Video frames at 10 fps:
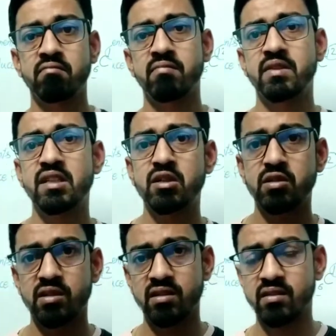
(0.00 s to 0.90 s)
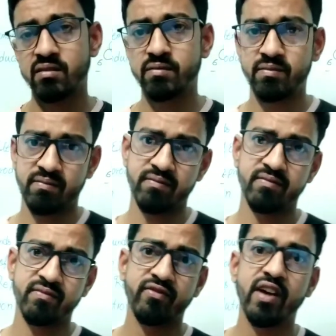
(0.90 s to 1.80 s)
not
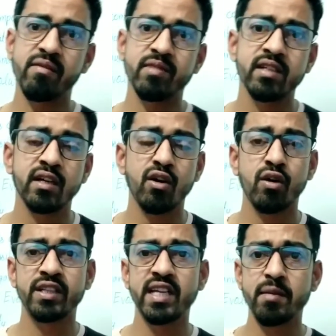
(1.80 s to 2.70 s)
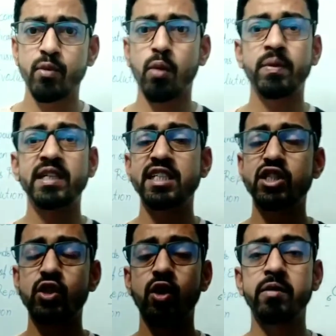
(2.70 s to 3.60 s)
familiar, or their property
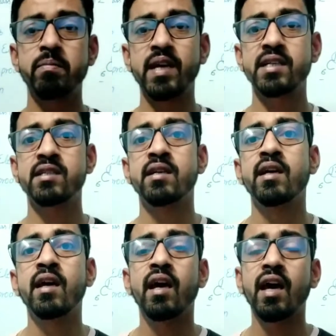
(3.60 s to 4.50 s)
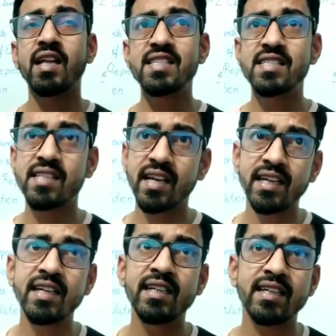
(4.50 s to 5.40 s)
is not matched. And
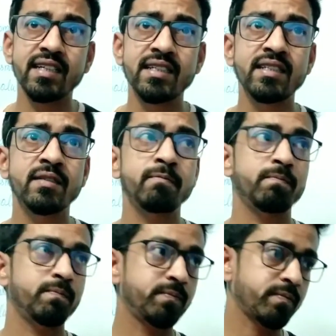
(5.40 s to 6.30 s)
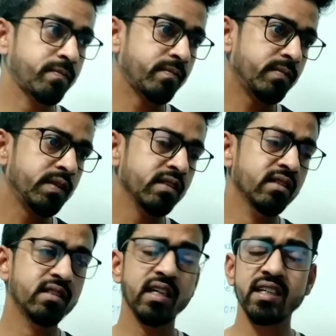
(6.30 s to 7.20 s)
second is a
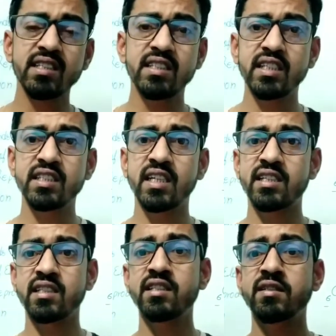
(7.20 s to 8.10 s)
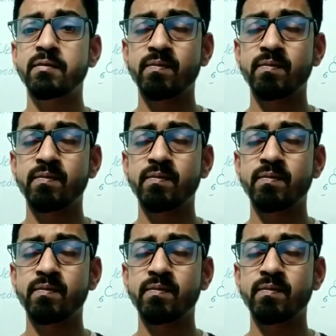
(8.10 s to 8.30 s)
second thing, that is